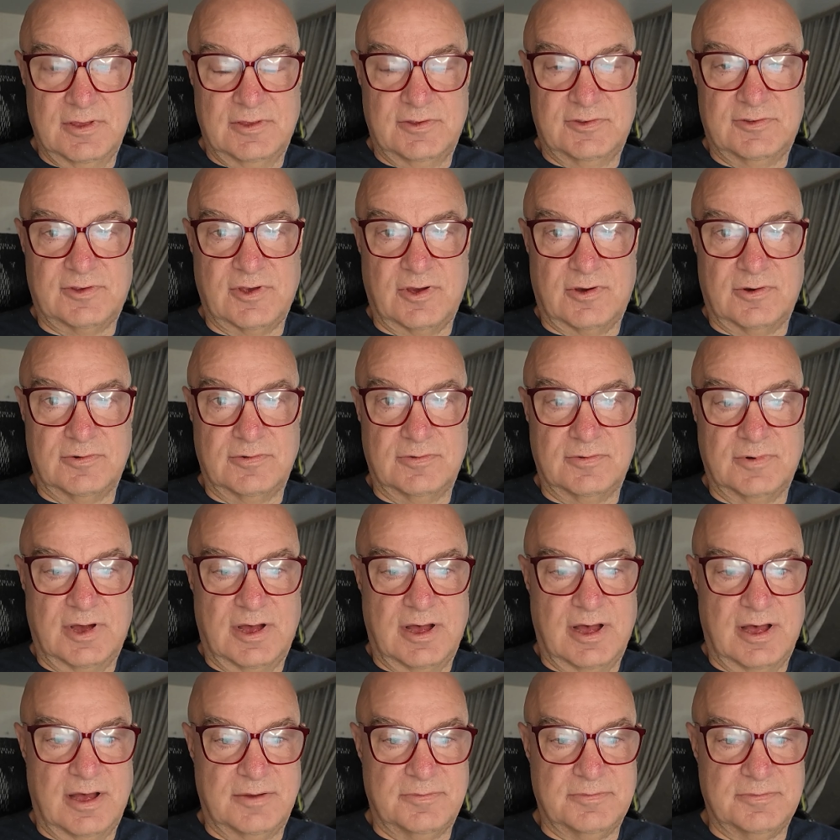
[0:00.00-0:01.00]
So
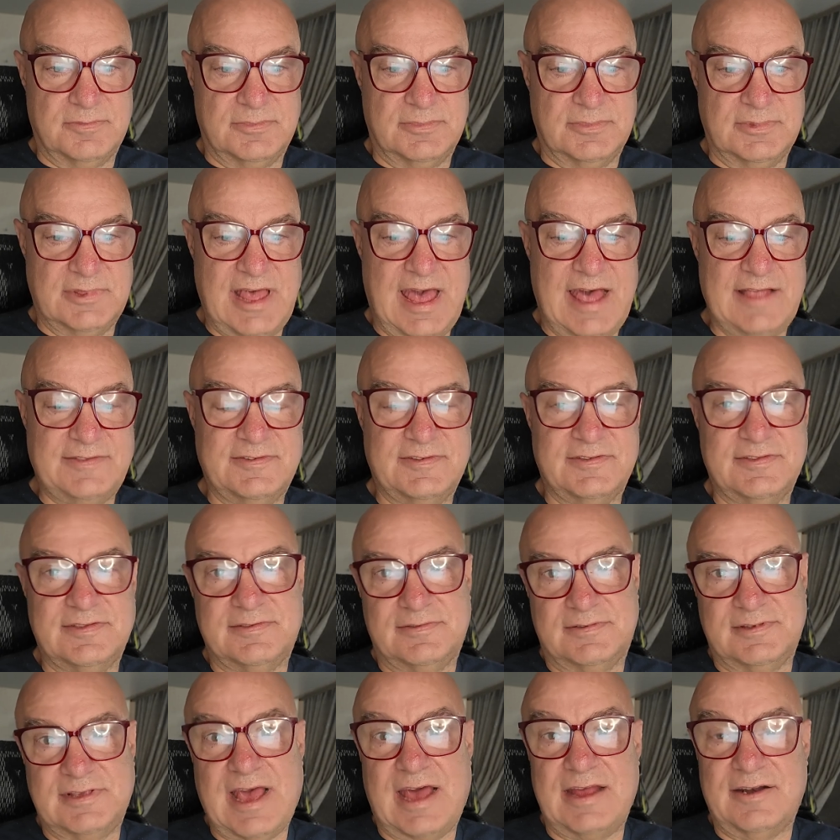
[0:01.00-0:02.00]
that's
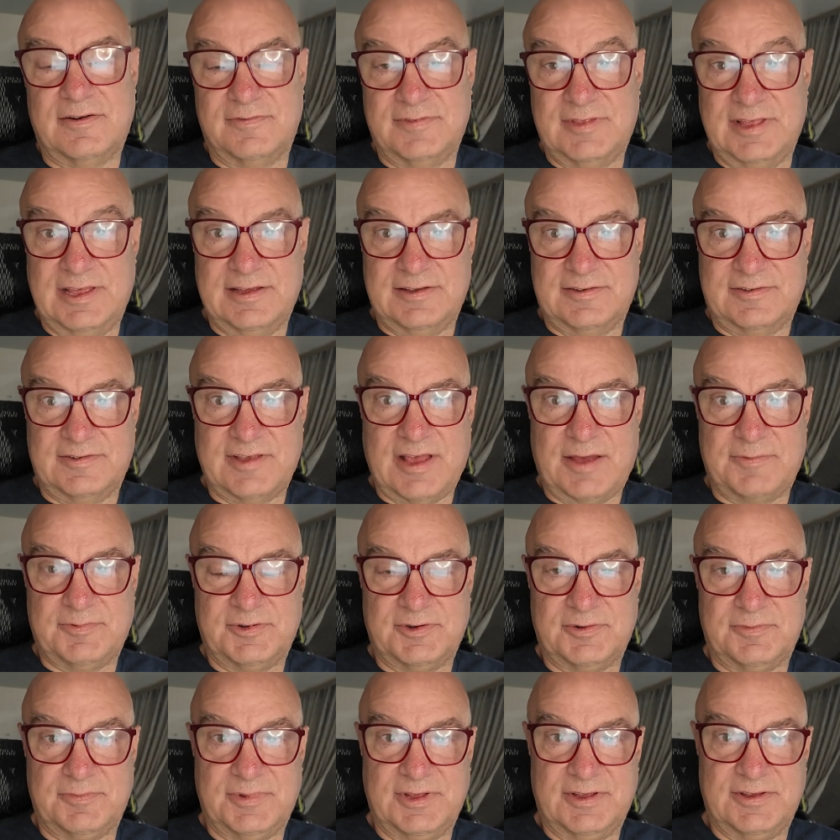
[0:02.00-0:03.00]
kind of the
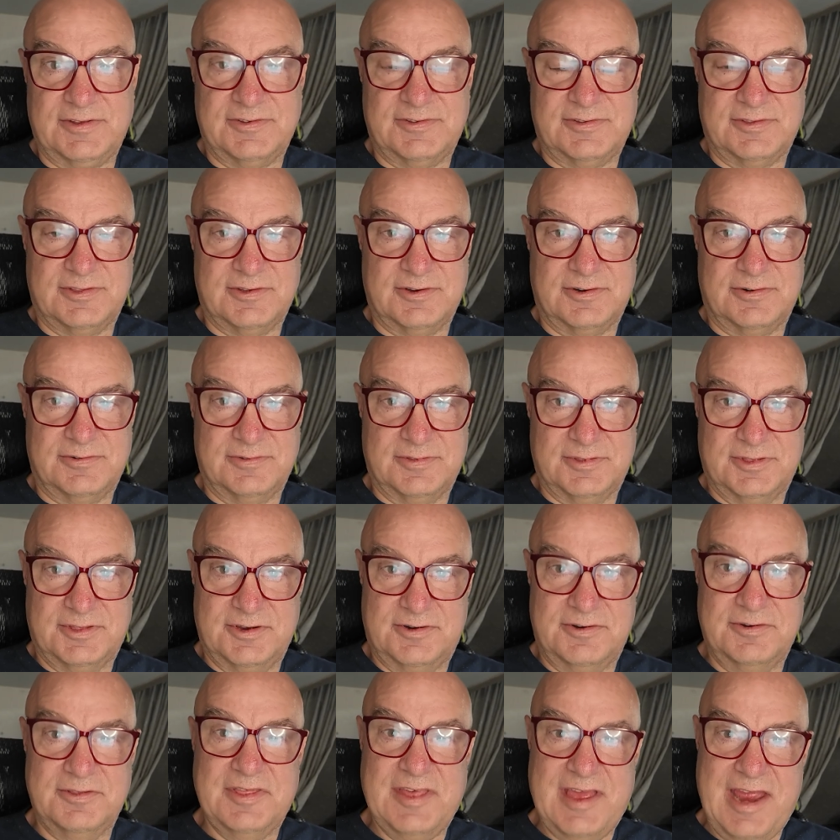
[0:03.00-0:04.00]
exception, because
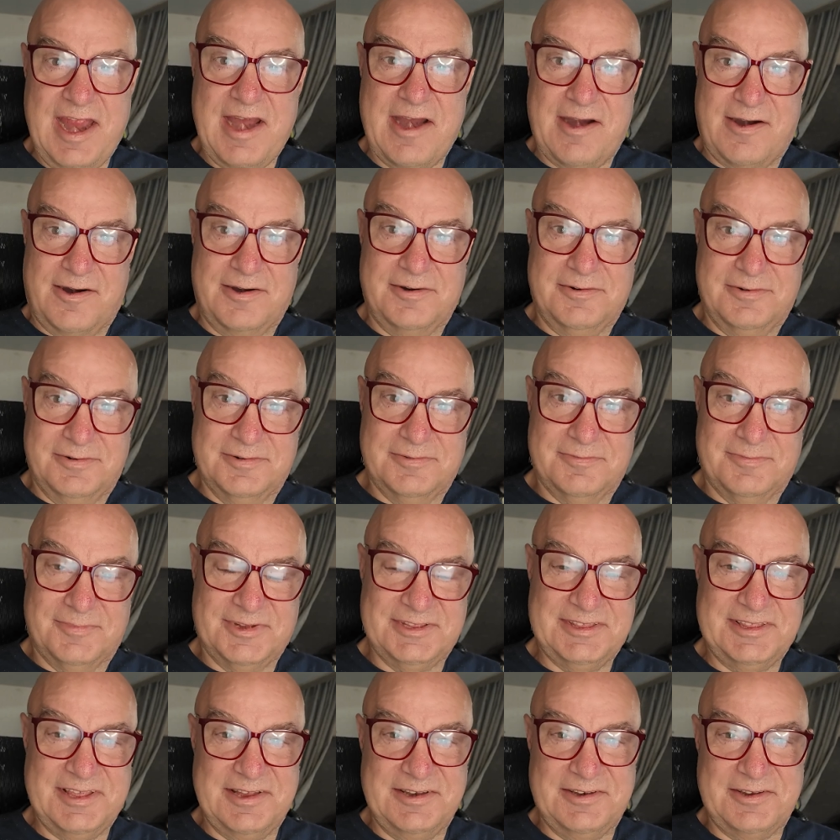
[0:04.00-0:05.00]
they're there,
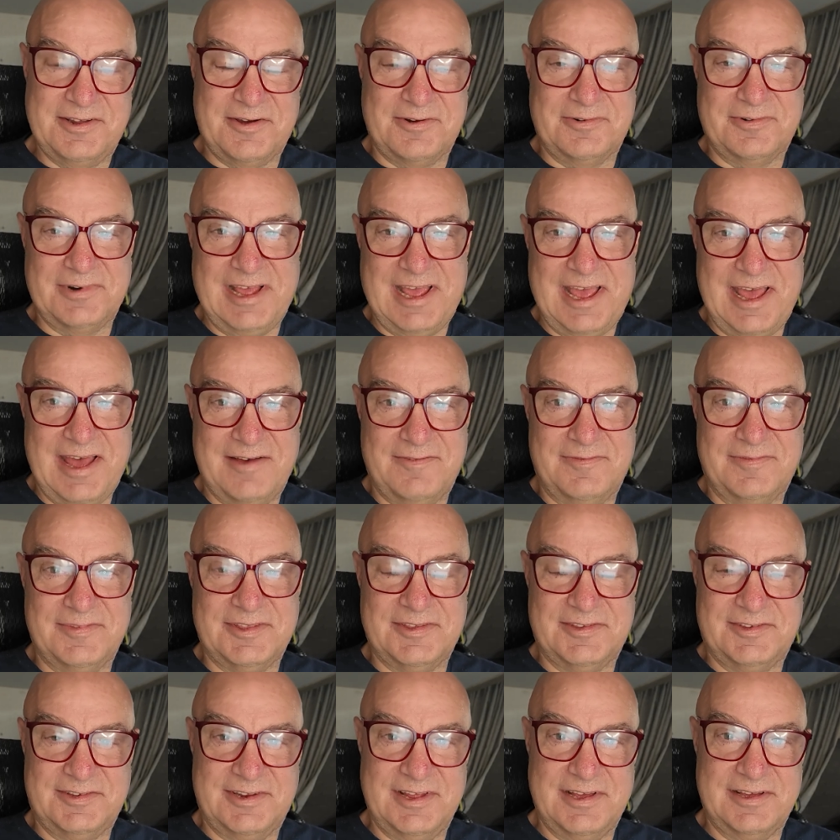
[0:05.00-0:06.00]
but they don't have
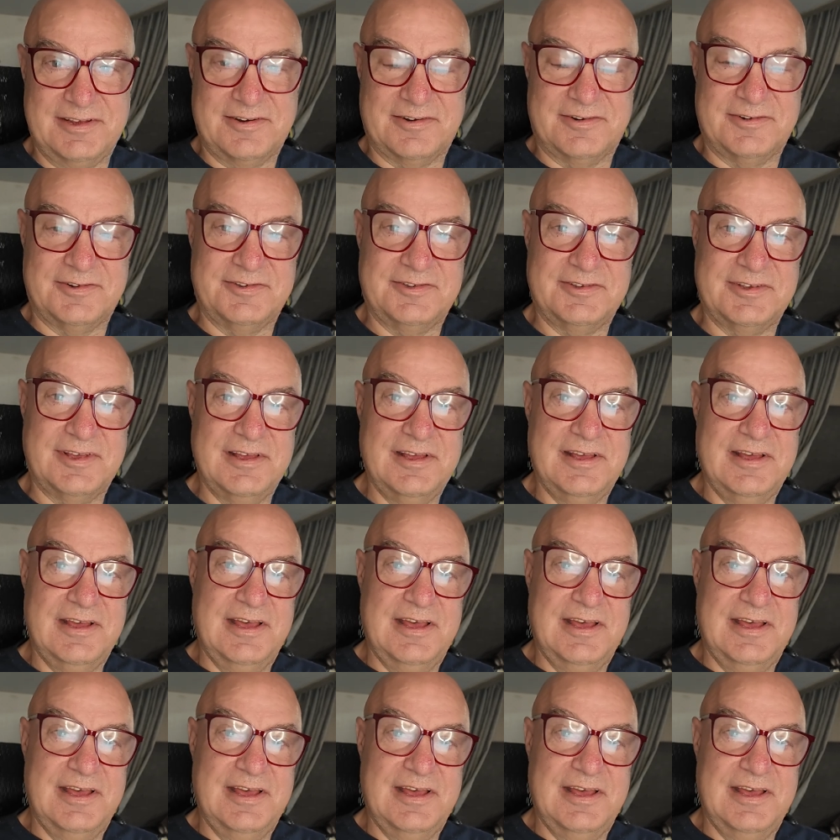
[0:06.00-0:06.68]
the stickers.